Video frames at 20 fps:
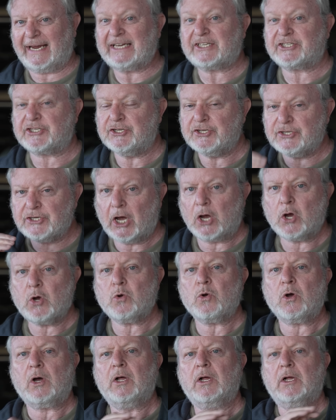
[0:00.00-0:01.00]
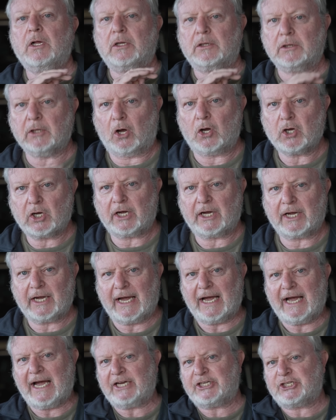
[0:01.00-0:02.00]
It's no longer
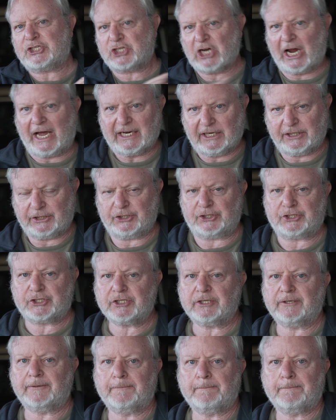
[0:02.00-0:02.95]
a challenge.